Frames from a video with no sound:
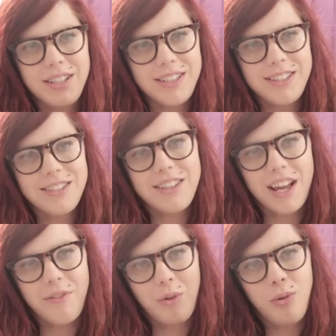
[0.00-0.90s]
it's
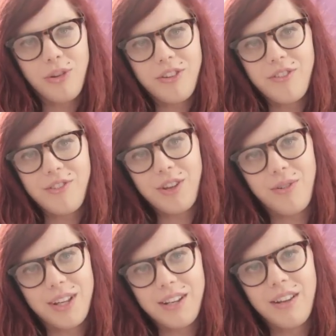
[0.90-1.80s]
kind of a whole different view,
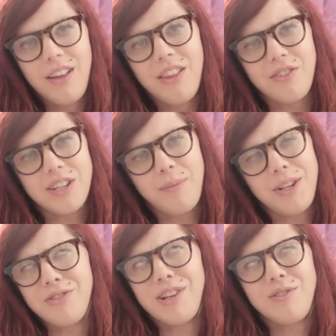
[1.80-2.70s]
and there's not
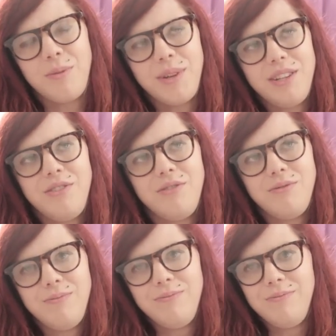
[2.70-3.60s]
many trans women
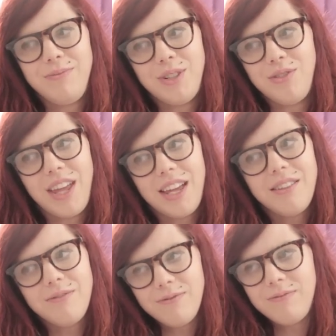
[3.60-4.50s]
who do that.